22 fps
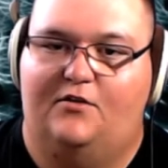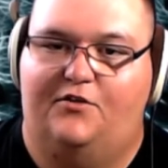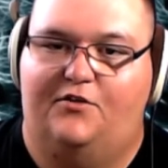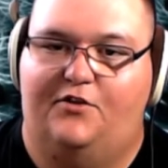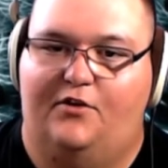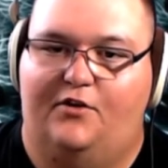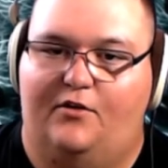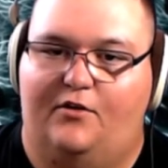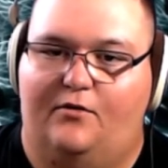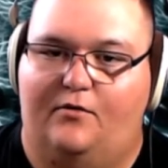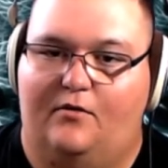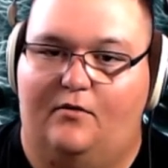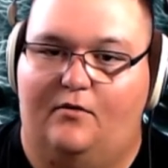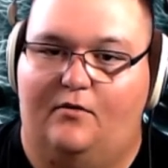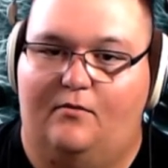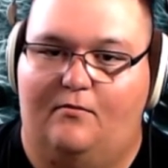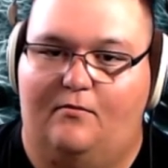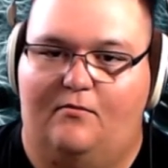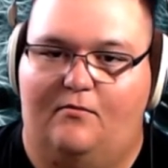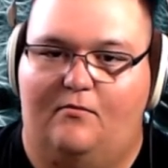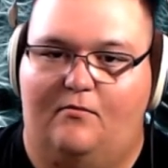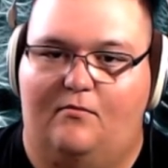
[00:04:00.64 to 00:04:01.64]
So
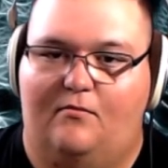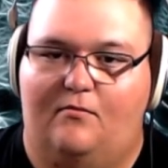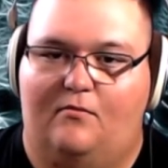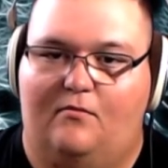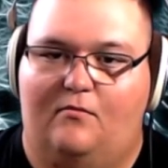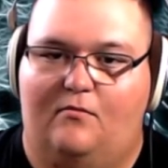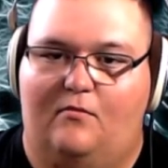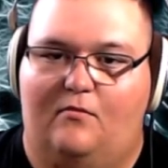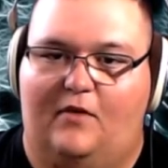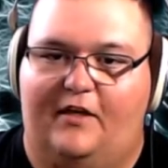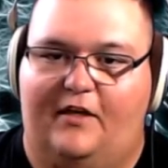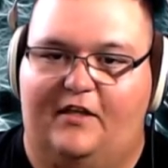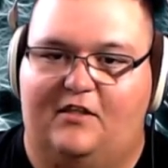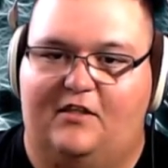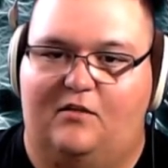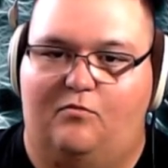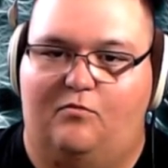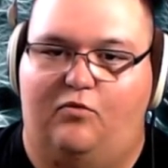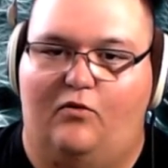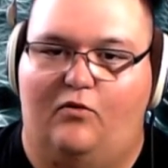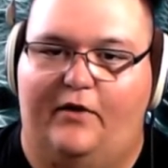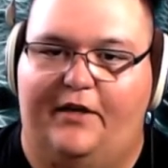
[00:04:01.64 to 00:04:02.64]
I guess
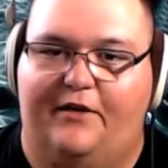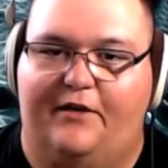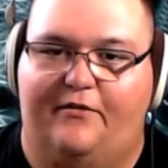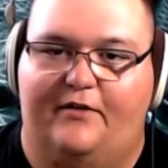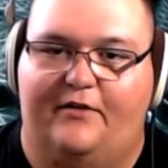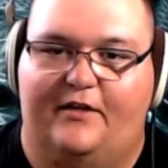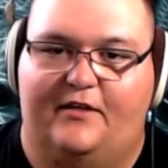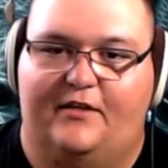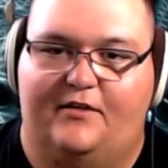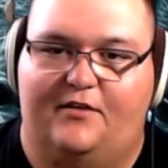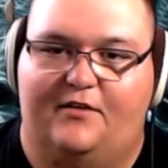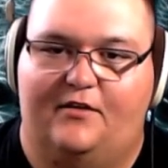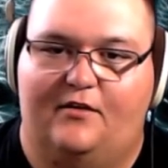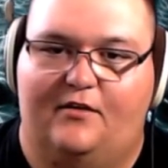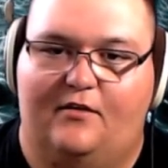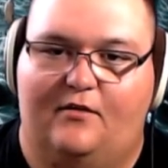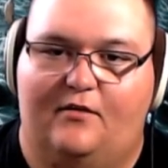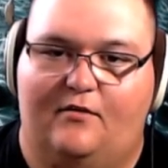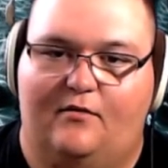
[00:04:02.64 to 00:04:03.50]
the point here is